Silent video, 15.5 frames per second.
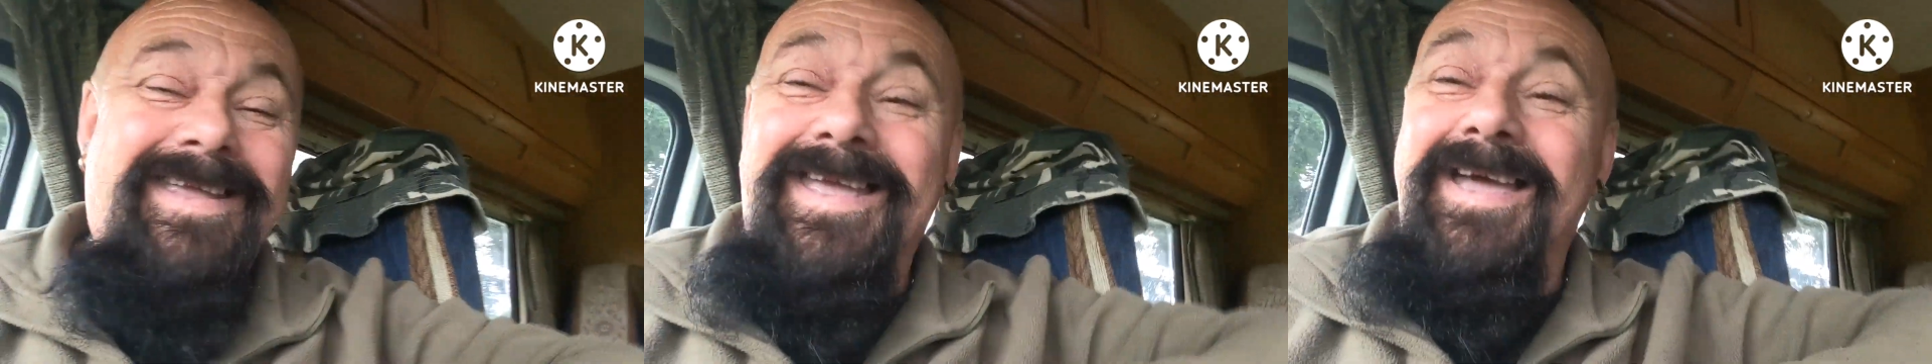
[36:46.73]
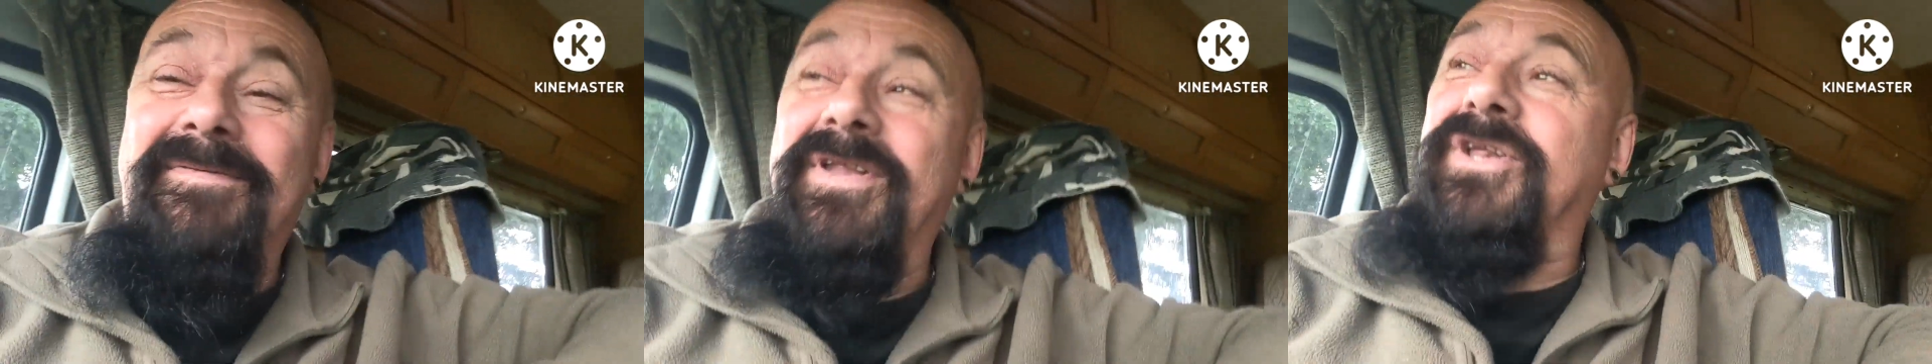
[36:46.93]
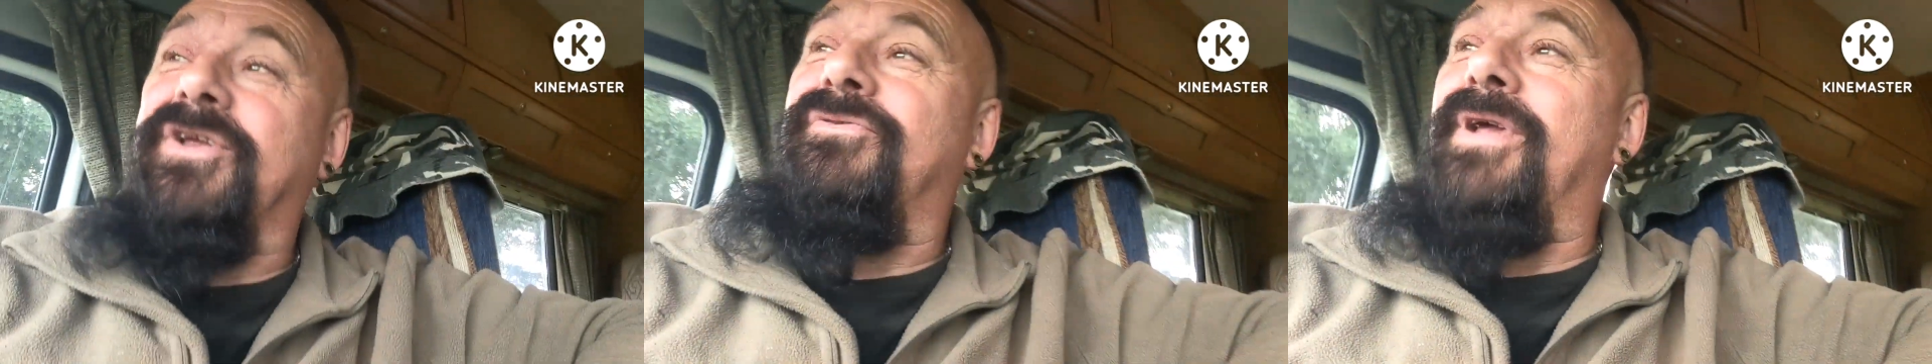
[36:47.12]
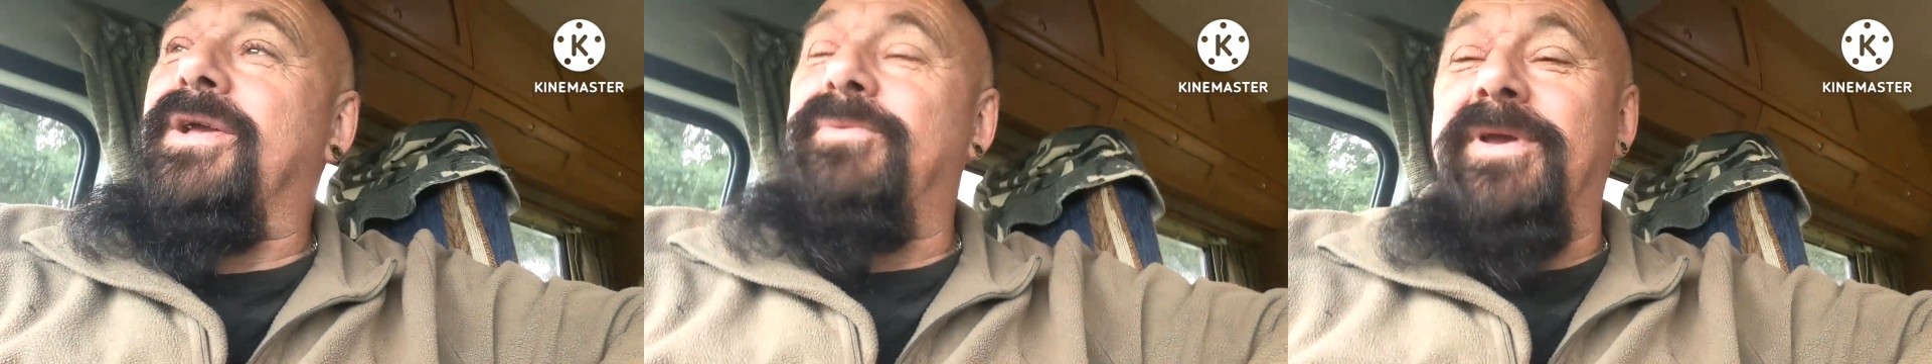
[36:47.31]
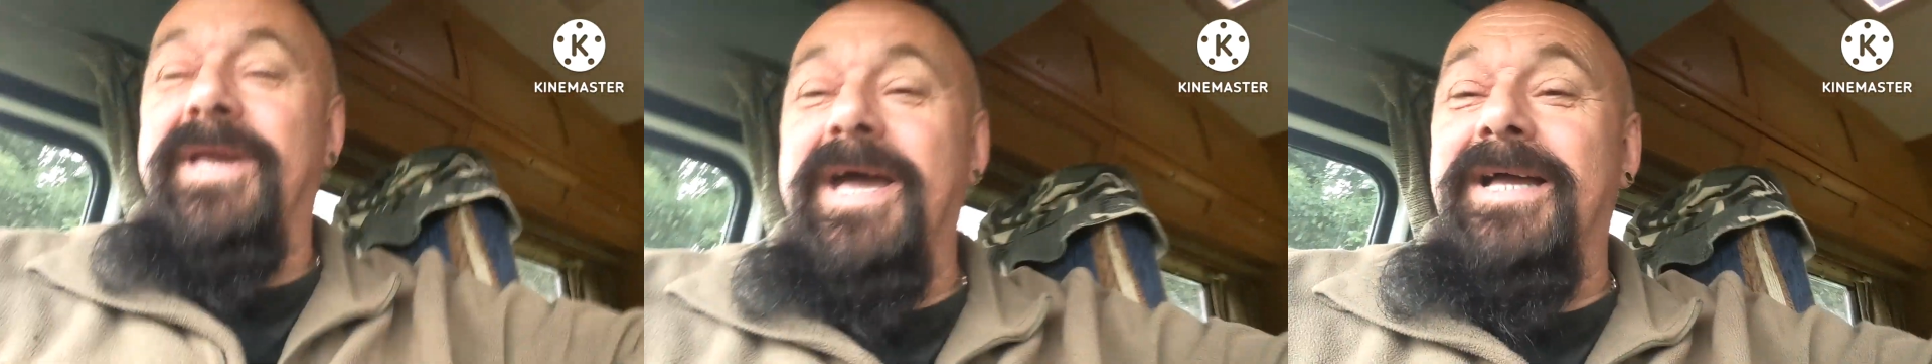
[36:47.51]
yeah, I've had a
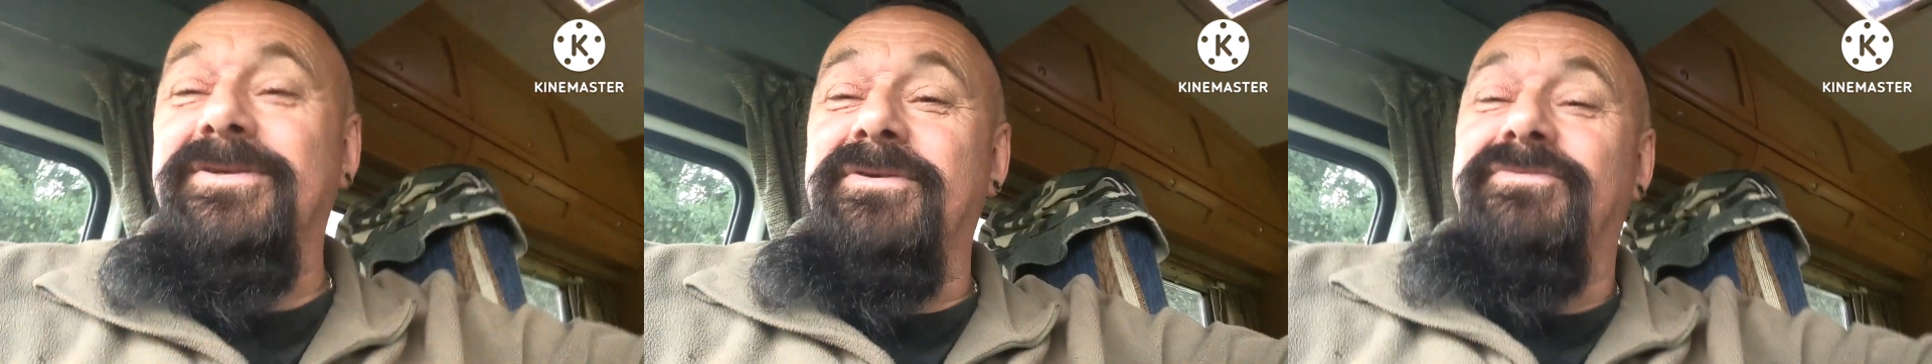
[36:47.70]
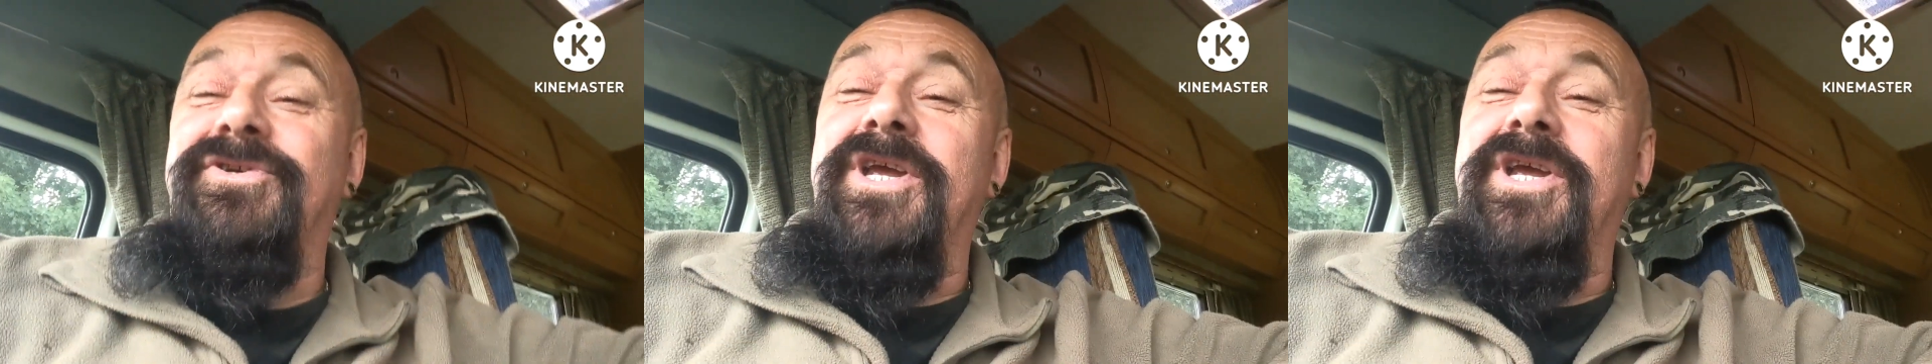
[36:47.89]
great weekend of